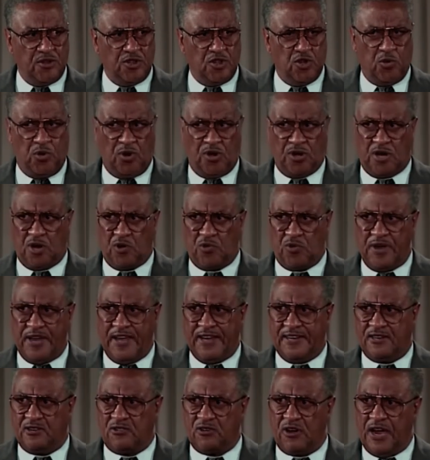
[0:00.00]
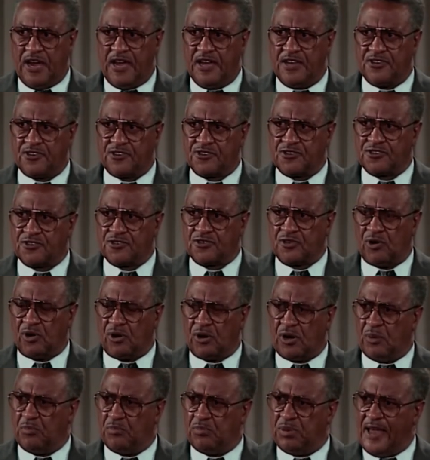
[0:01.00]
Do you want a red Christ
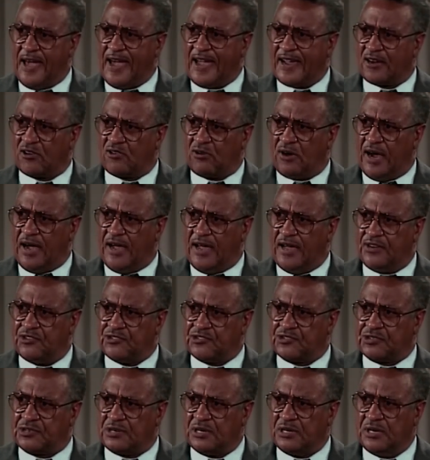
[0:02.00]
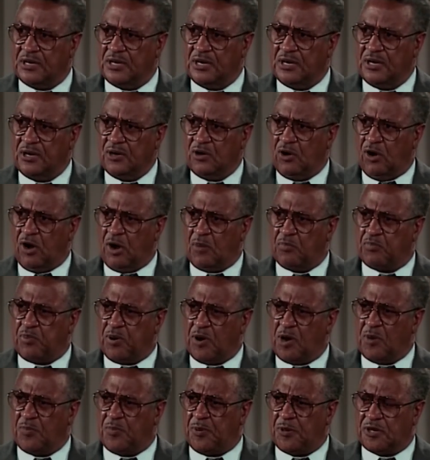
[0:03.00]
or a black Christ or
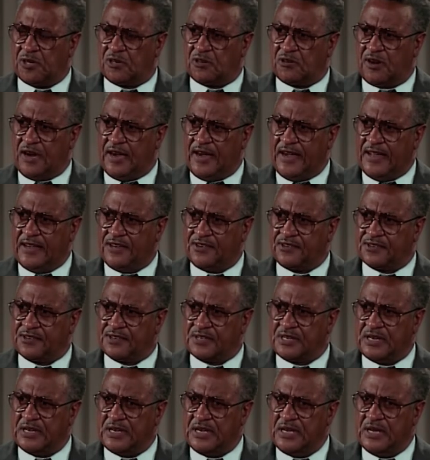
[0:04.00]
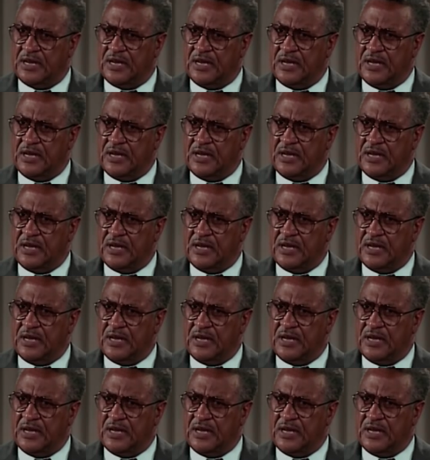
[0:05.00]
a purple Christ?